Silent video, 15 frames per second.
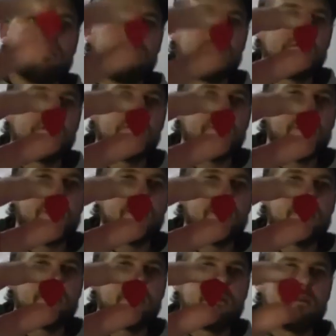3.
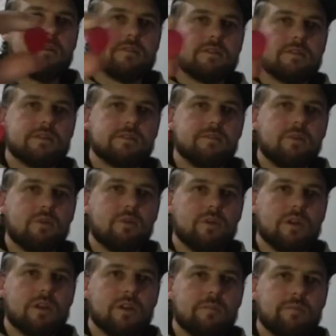It's a small
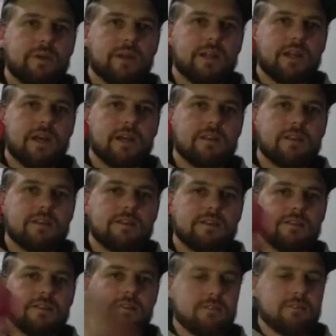little pick like
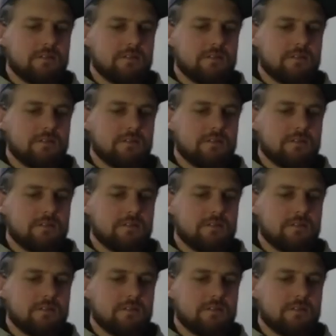this.